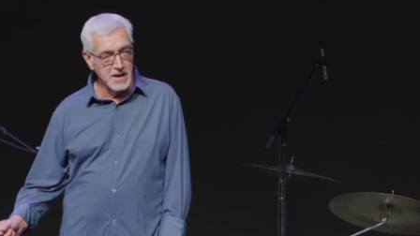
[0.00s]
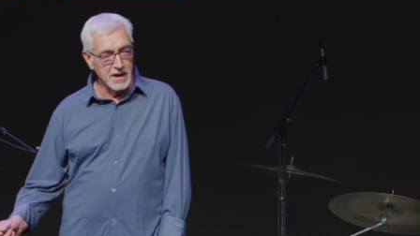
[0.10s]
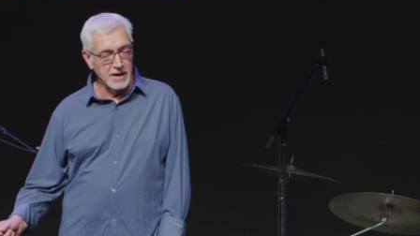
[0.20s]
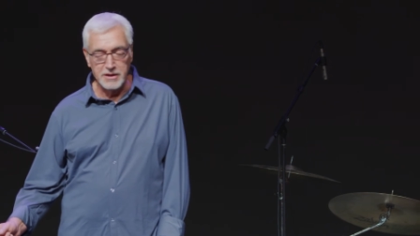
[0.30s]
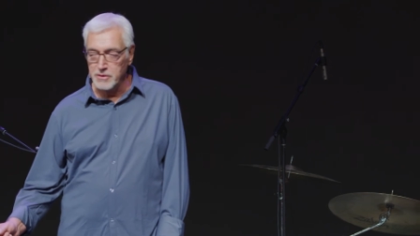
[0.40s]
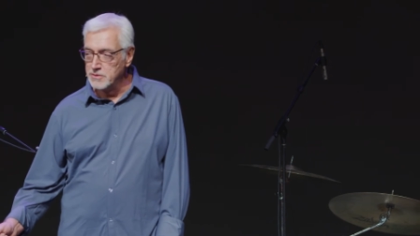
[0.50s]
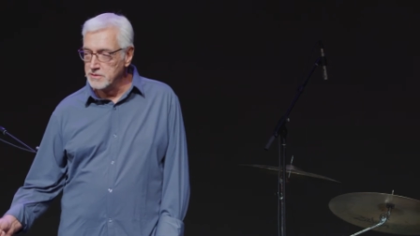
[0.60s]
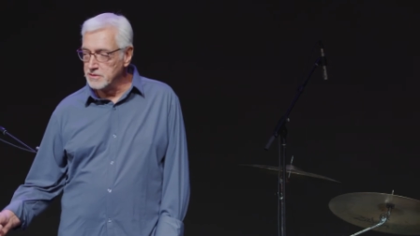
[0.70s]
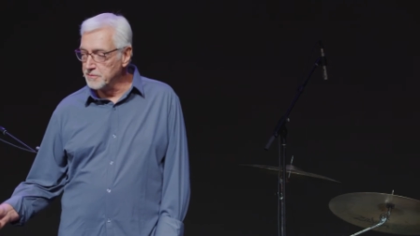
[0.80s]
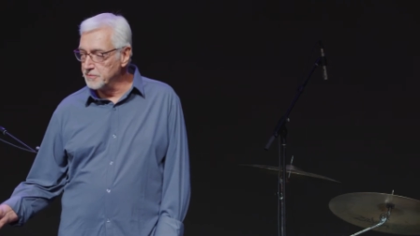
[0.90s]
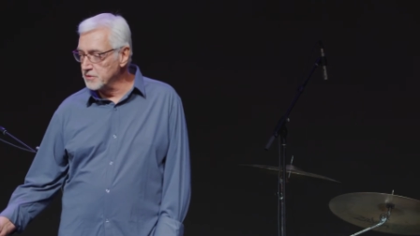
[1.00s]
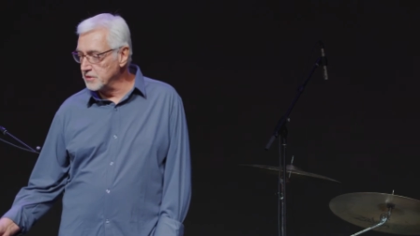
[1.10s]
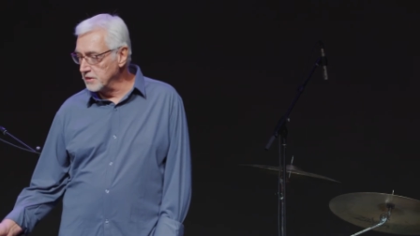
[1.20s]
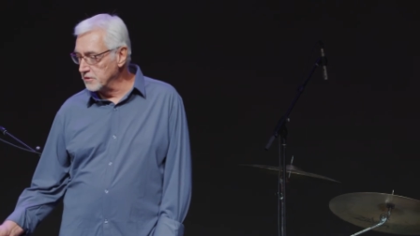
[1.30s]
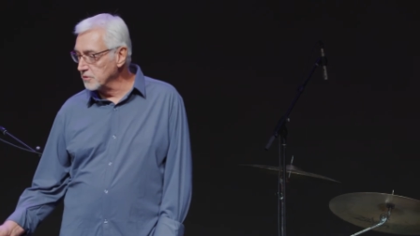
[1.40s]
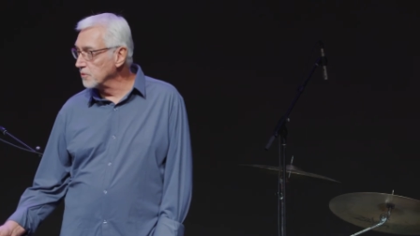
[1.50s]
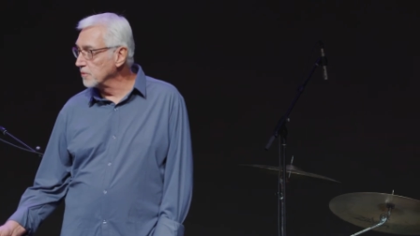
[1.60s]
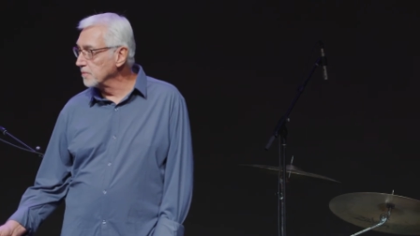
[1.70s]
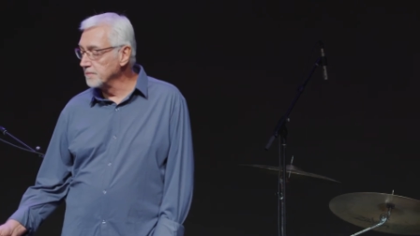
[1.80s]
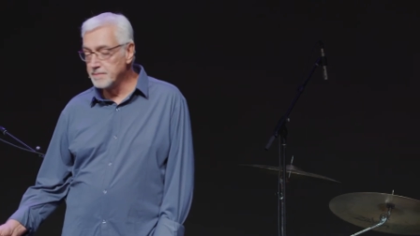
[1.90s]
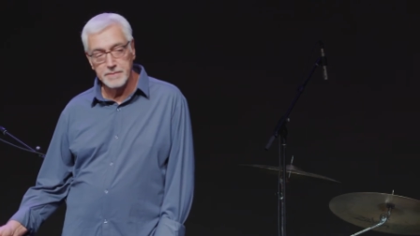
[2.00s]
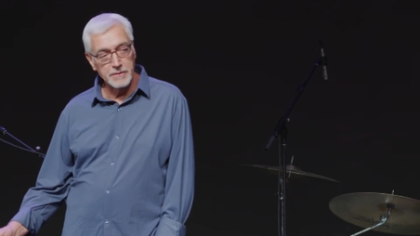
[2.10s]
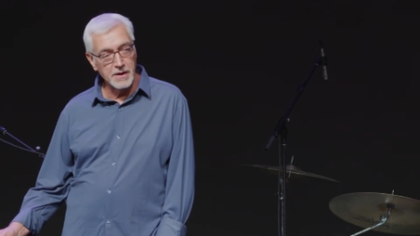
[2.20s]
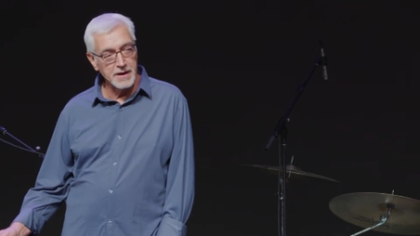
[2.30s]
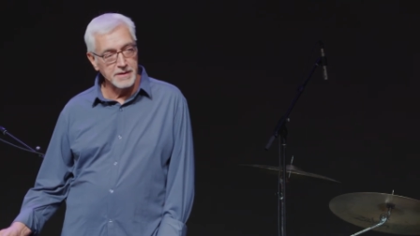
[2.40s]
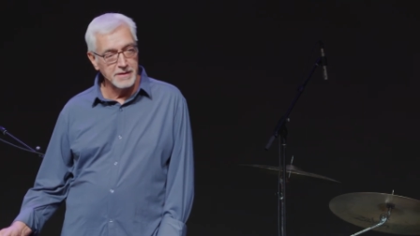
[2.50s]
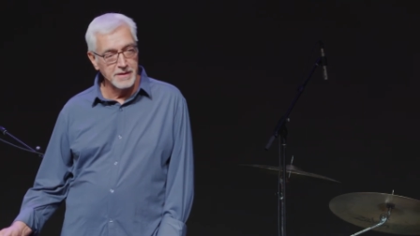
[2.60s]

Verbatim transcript: And he uses a fishing term, right?